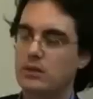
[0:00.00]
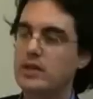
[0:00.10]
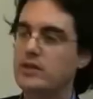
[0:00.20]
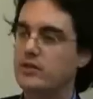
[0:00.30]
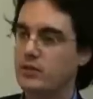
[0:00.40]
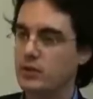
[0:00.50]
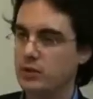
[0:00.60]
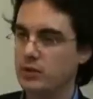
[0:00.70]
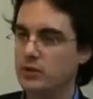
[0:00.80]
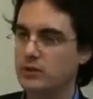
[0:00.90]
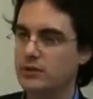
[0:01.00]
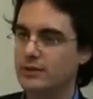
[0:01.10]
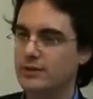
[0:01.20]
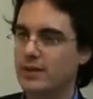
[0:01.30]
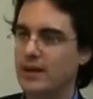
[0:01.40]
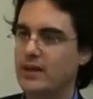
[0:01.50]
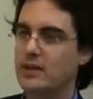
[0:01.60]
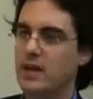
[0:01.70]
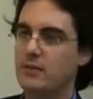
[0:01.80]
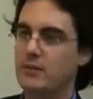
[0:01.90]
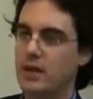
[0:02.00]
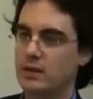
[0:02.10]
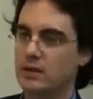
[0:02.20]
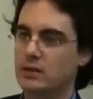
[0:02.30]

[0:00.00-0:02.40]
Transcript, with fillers: Well, that's food. Right, that's not or, so,